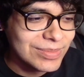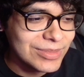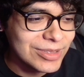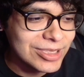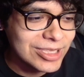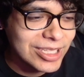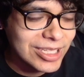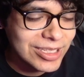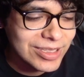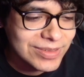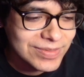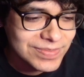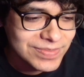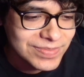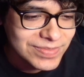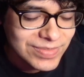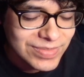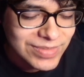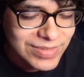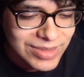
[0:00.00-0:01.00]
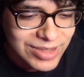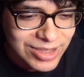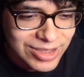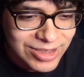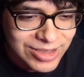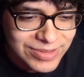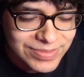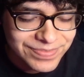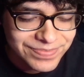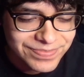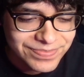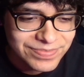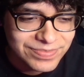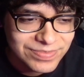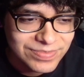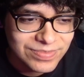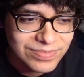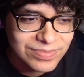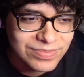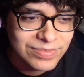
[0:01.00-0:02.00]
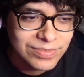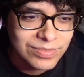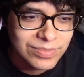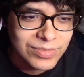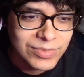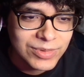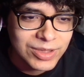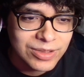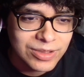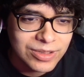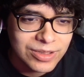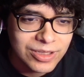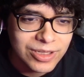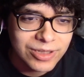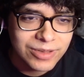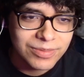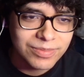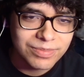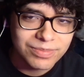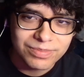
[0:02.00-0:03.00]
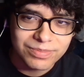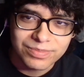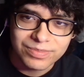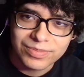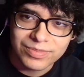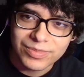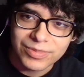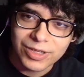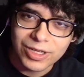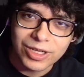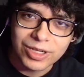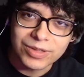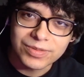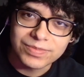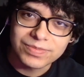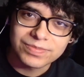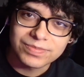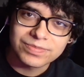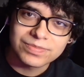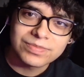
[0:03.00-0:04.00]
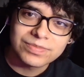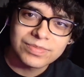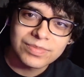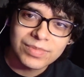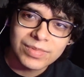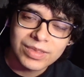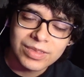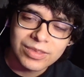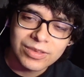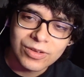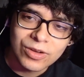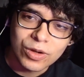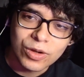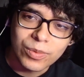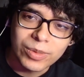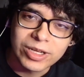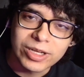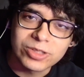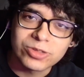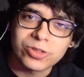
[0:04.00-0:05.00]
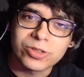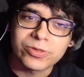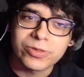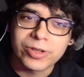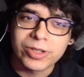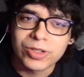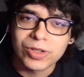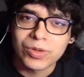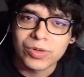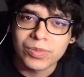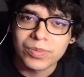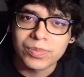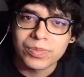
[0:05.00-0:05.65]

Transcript: but yeah, um, yeah, uh, hope you guys enjoyed the video.